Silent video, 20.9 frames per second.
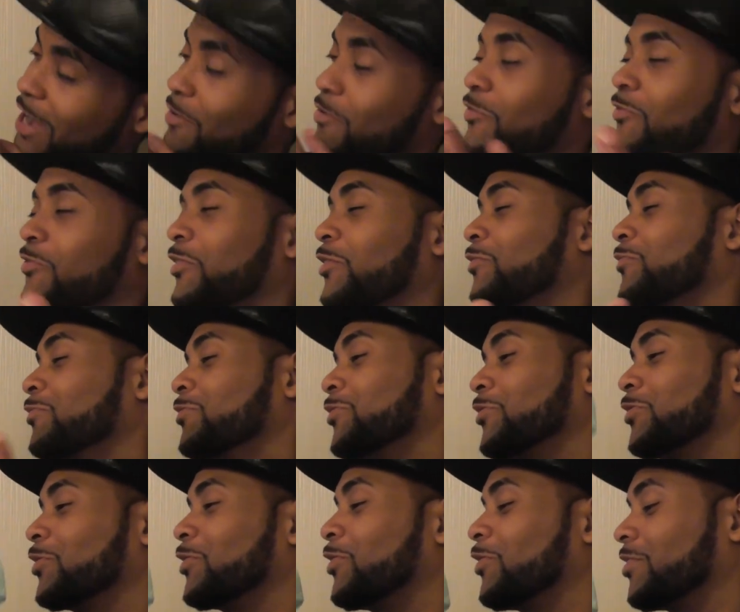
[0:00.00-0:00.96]
I've been fucking with
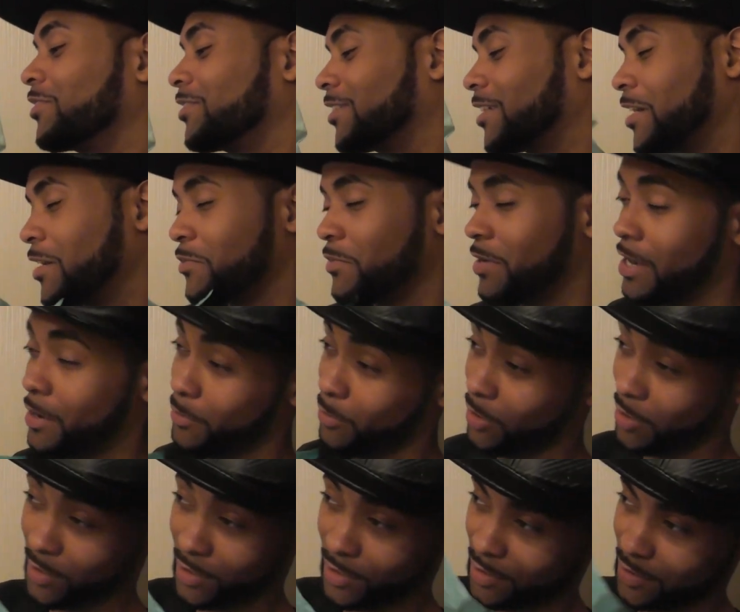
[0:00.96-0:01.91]
you the whole time. I
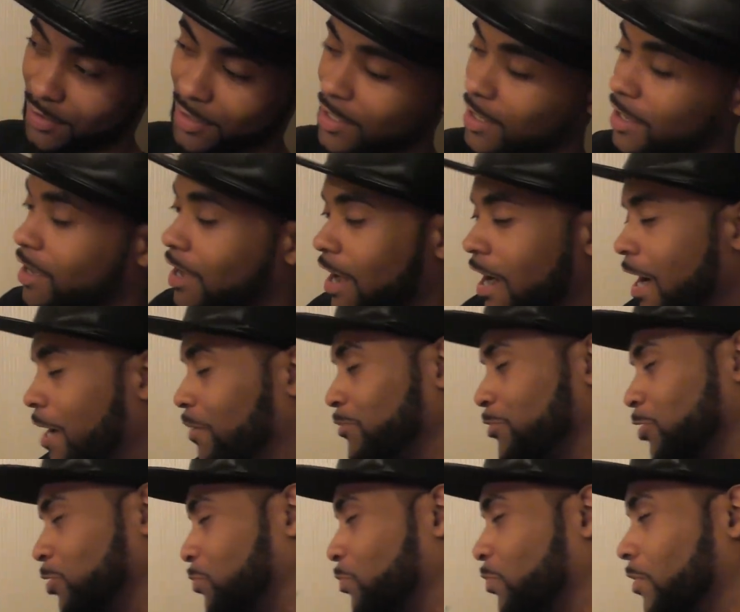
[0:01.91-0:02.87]
bought these. I'm just